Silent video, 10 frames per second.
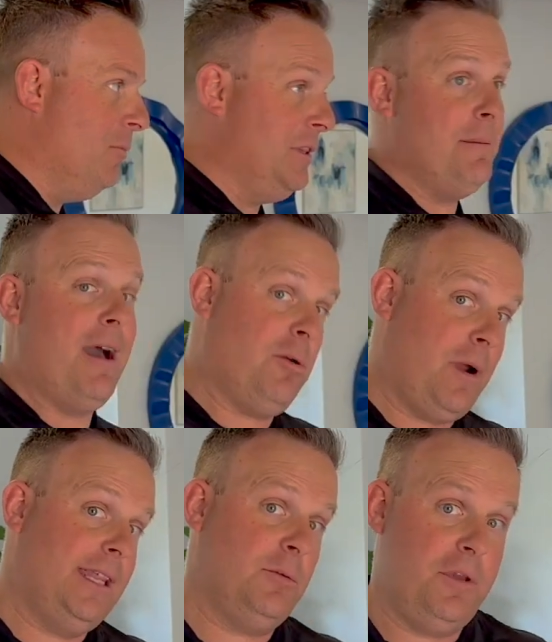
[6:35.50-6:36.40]
With the amount of
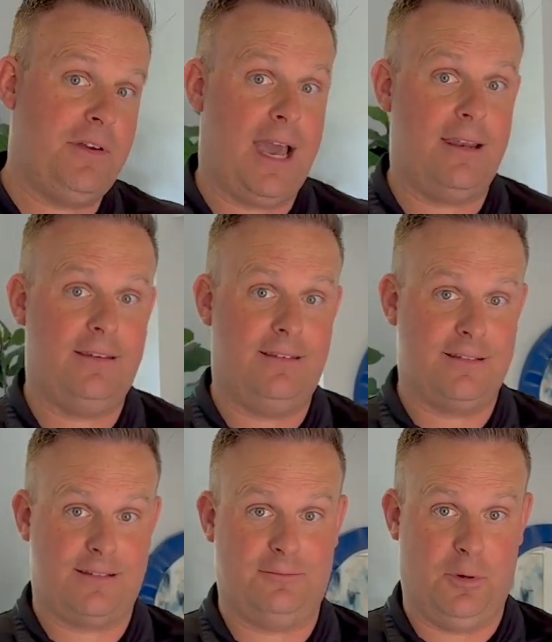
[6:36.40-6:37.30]
rain that we've had
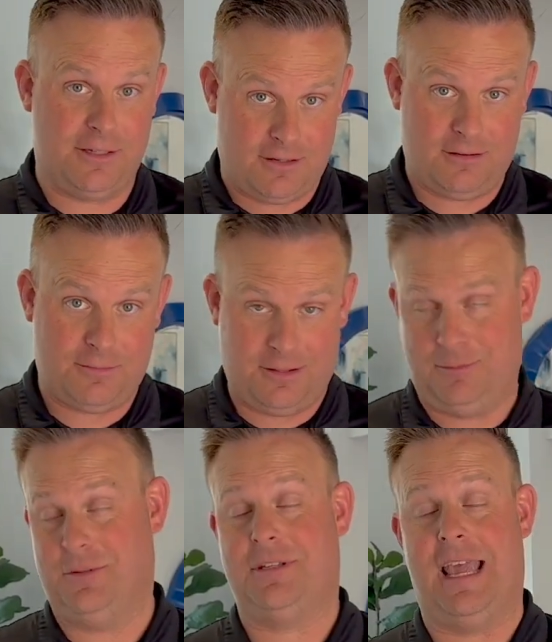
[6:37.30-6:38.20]
this winter, probably
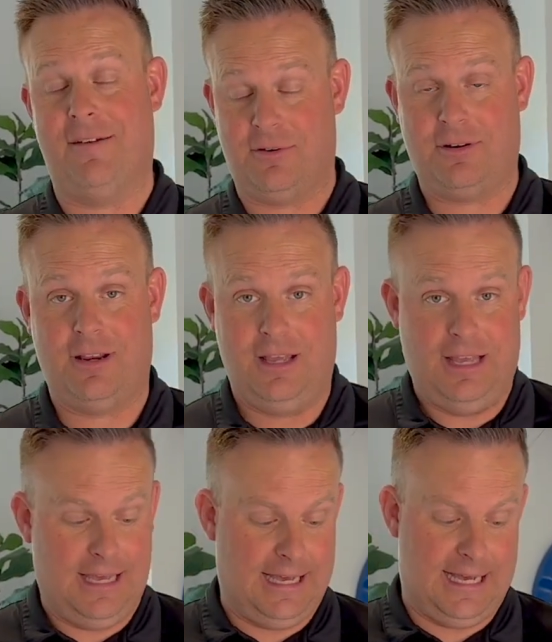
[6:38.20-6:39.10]
the most ever,
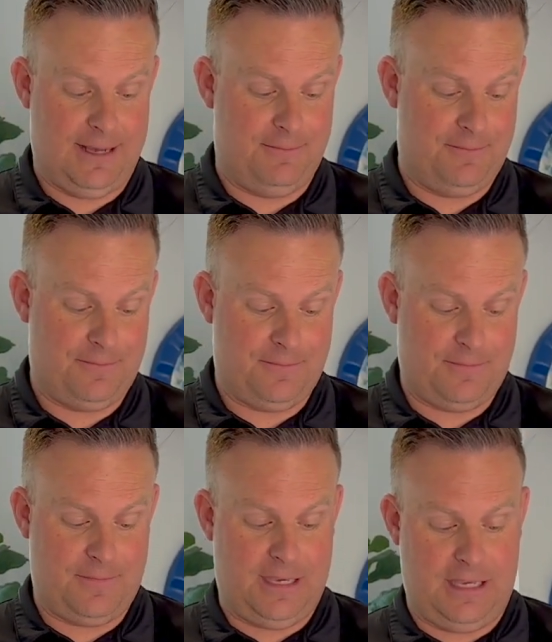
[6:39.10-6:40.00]

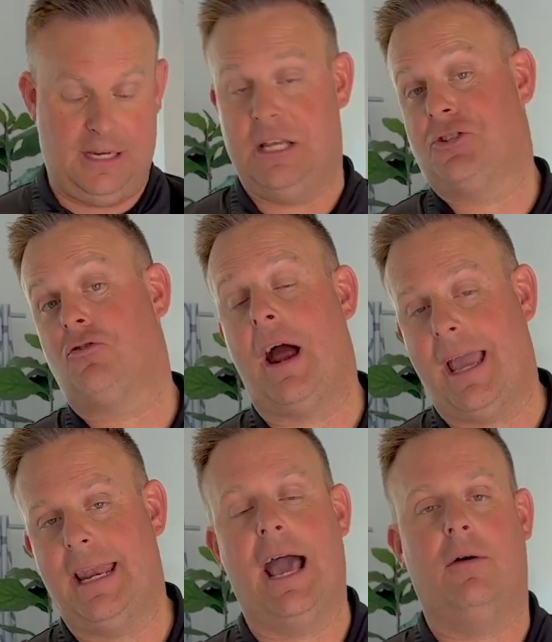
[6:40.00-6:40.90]
it's
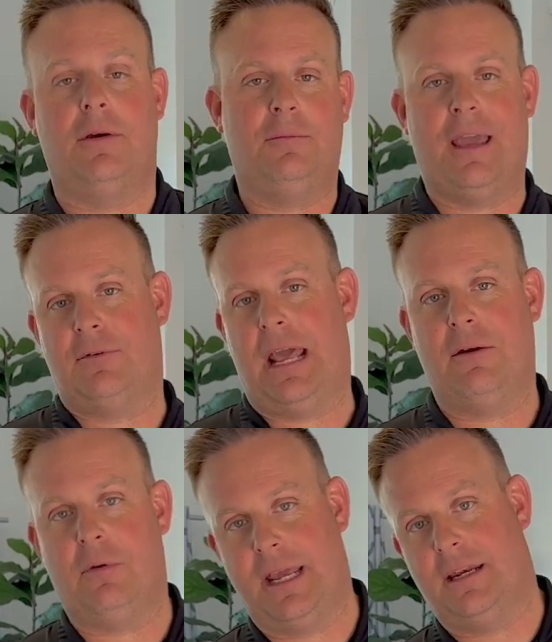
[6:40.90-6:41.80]
dry. Now, we haven't
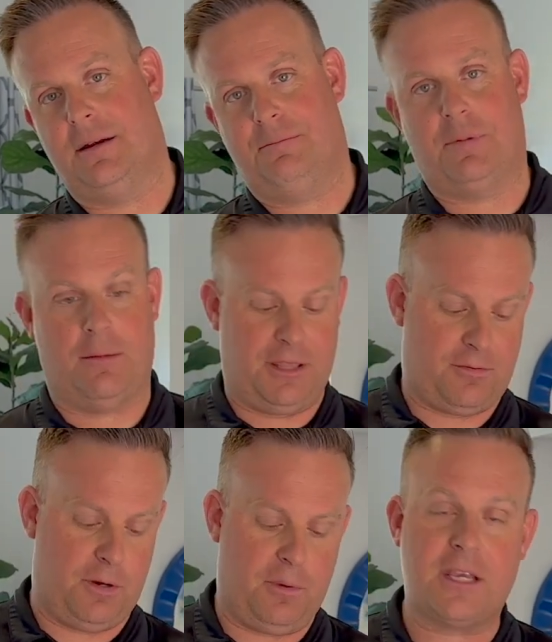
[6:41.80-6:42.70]
had rain in probably
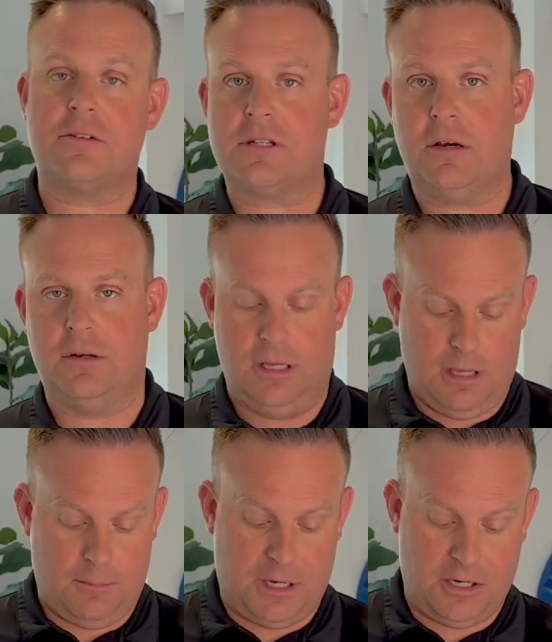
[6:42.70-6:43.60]
3 weeks or so,
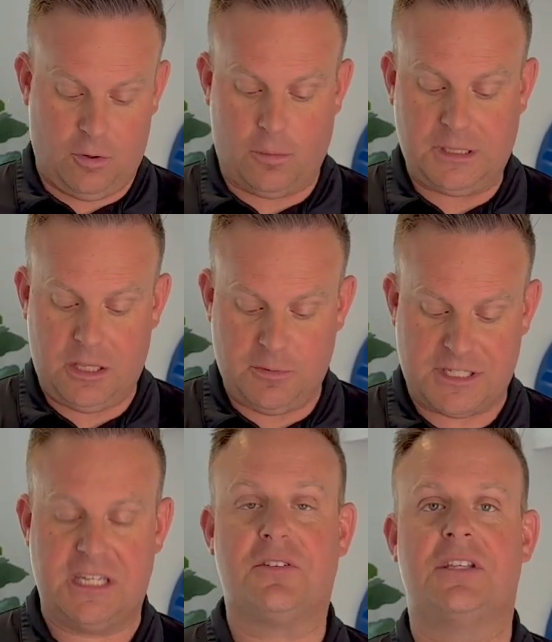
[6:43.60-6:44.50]
but normally you would
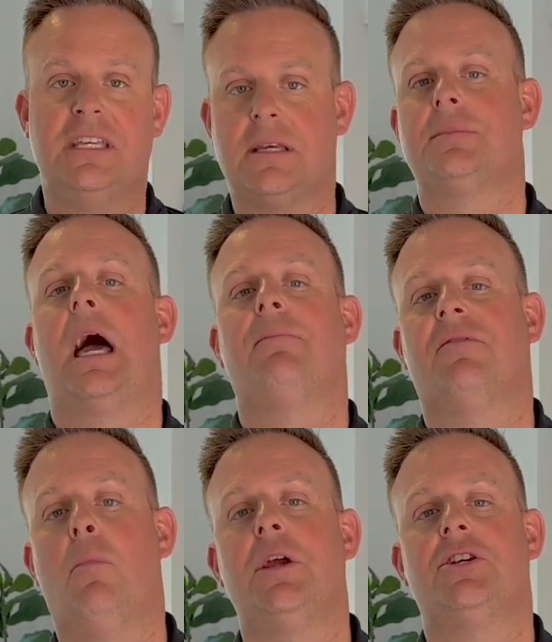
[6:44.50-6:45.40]
still see some type
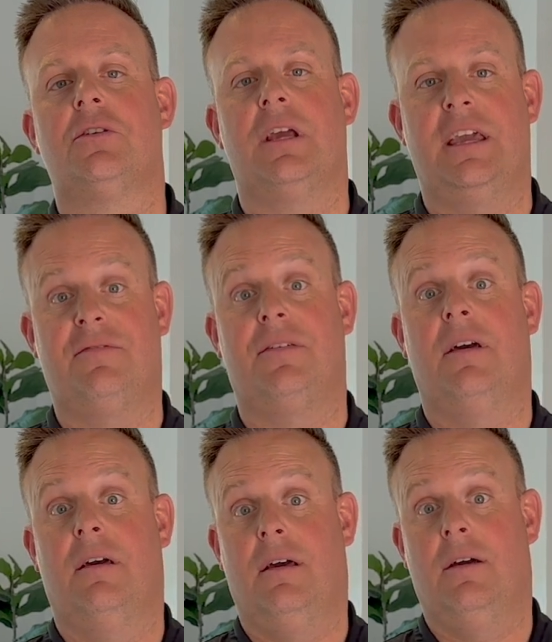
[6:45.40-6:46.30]
of moisture
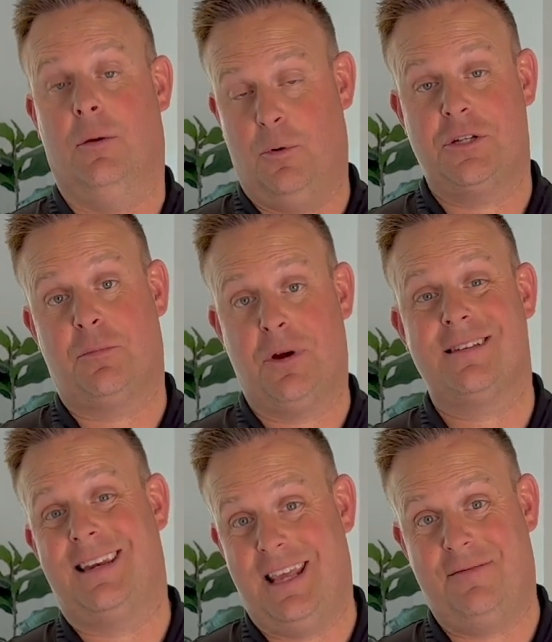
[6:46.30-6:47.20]
moisture
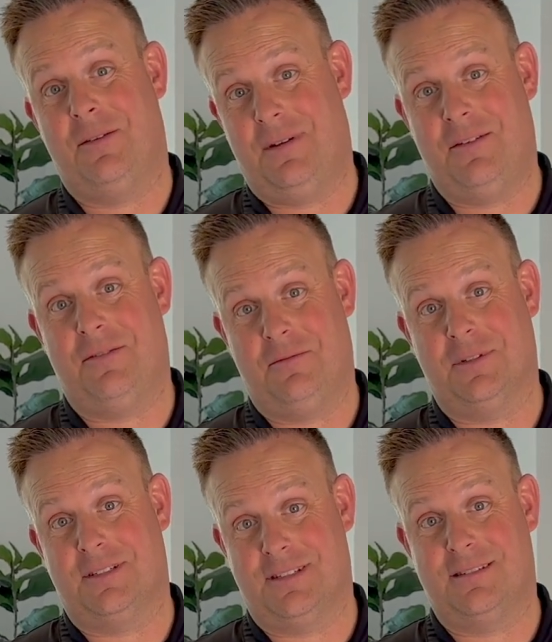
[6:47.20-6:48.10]
present if it
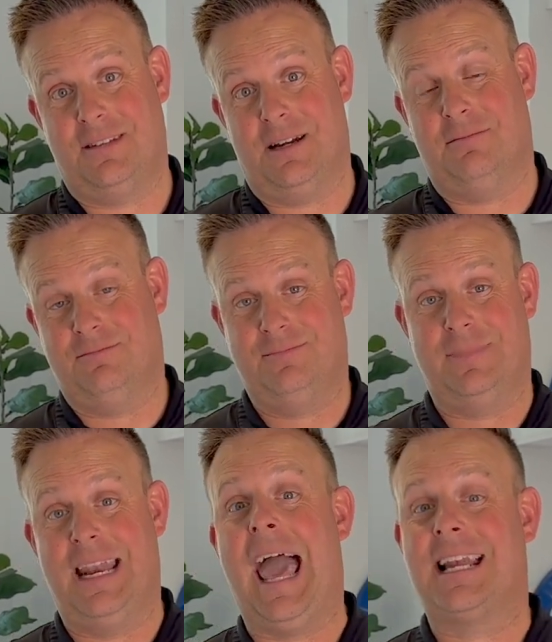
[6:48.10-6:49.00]
was,
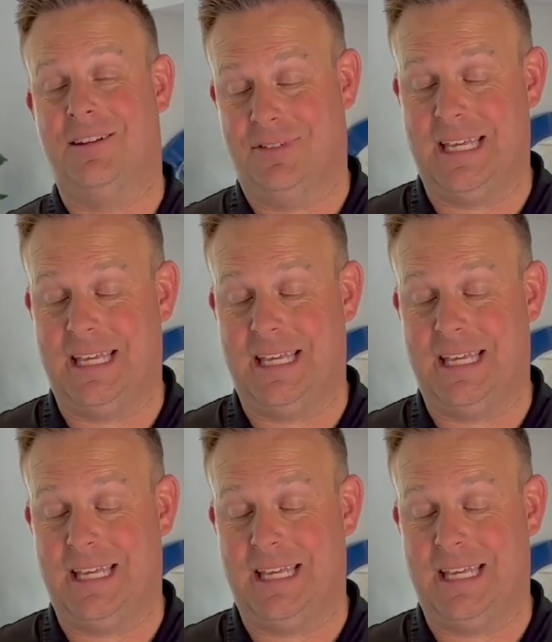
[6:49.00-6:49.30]
an active leak.